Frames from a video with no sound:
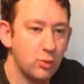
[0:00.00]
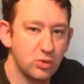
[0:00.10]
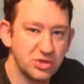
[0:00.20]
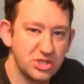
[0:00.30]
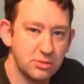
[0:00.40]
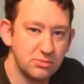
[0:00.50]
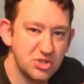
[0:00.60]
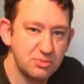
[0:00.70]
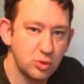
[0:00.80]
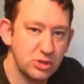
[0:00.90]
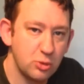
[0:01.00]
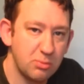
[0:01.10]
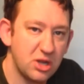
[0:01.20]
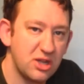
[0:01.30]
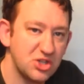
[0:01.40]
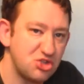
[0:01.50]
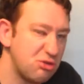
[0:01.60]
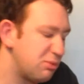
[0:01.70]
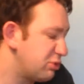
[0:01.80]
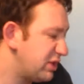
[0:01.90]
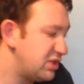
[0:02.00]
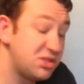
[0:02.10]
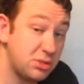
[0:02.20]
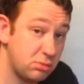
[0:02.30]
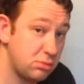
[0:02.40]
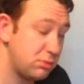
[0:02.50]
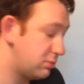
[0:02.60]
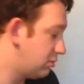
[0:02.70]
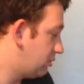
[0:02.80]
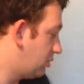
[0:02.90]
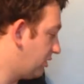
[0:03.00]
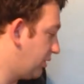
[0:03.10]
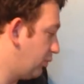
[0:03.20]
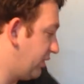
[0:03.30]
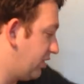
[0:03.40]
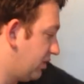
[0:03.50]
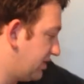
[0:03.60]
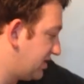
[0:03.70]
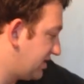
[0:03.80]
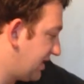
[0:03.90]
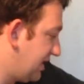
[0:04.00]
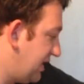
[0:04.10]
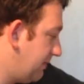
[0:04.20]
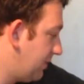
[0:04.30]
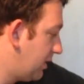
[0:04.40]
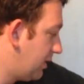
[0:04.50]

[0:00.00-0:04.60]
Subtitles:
or some small little plants, shrubberies, not that they're not samey.